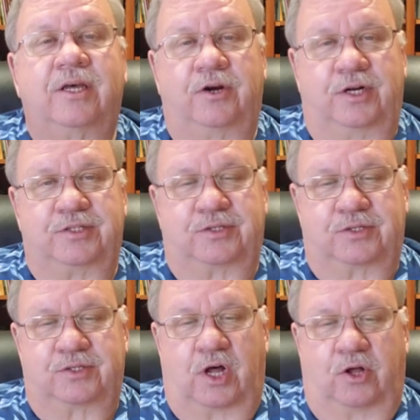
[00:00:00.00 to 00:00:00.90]
Here ends
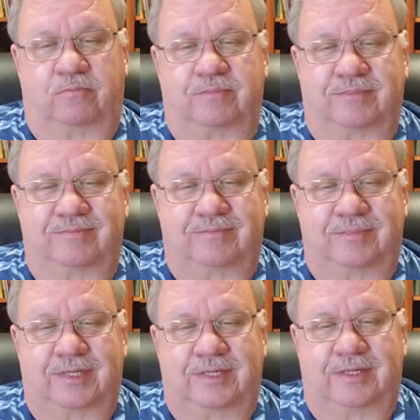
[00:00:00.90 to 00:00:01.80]
the psalm.
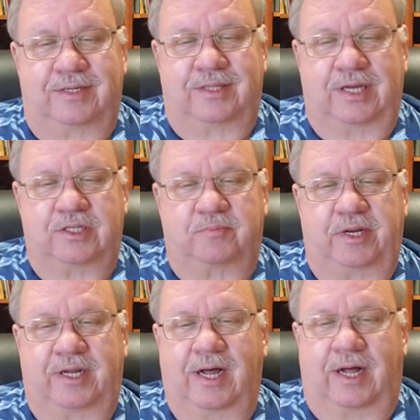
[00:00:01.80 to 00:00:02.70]
Thanks be
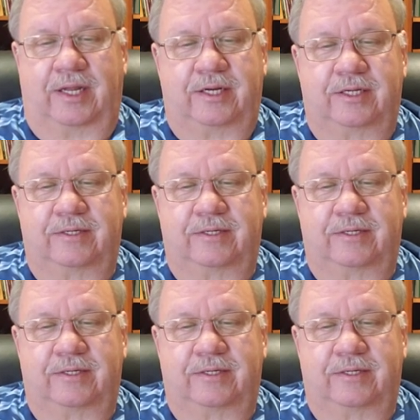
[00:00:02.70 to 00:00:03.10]
to God.